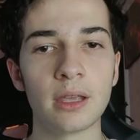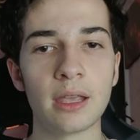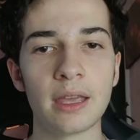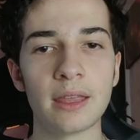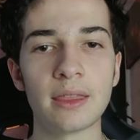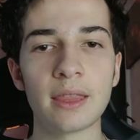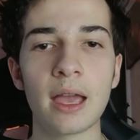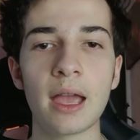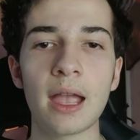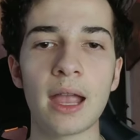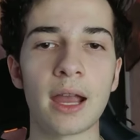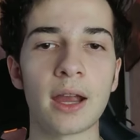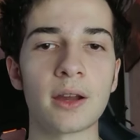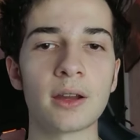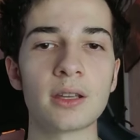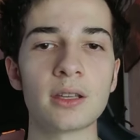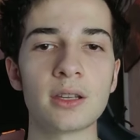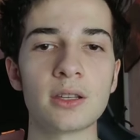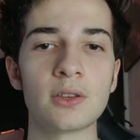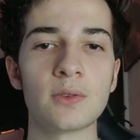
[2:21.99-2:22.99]
In that
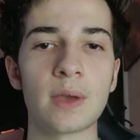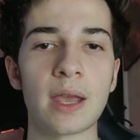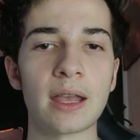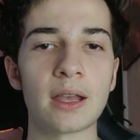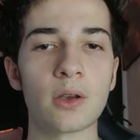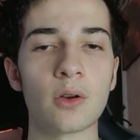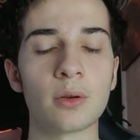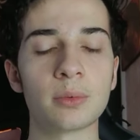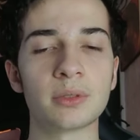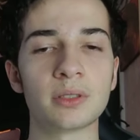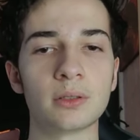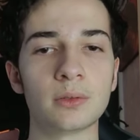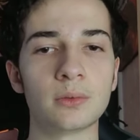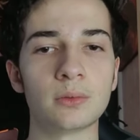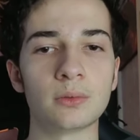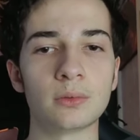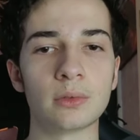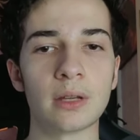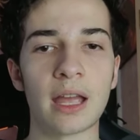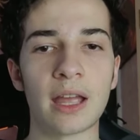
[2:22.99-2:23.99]
area, you can't go up
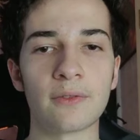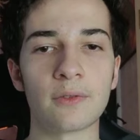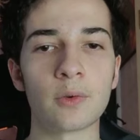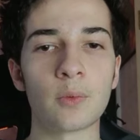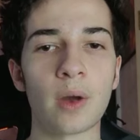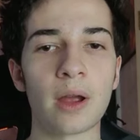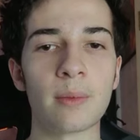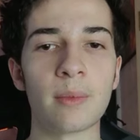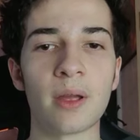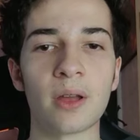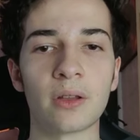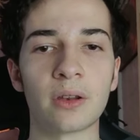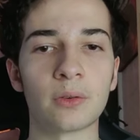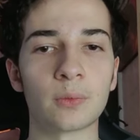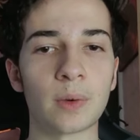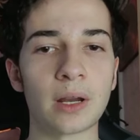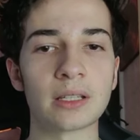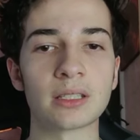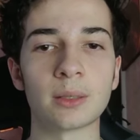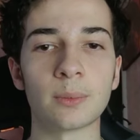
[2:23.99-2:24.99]
to every white male and
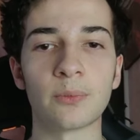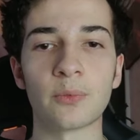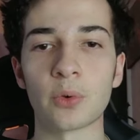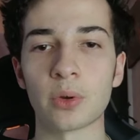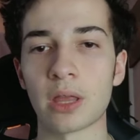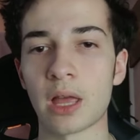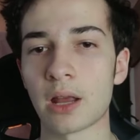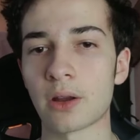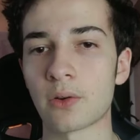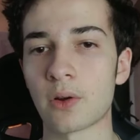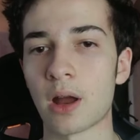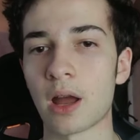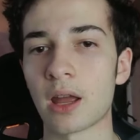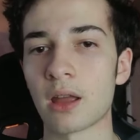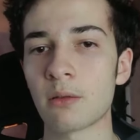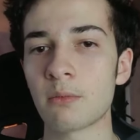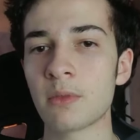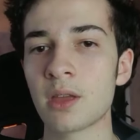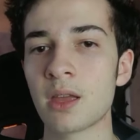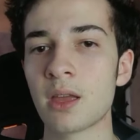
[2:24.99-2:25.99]
arrest them for that
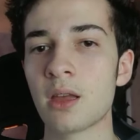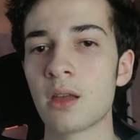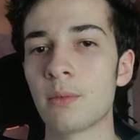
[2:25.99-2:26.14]
crime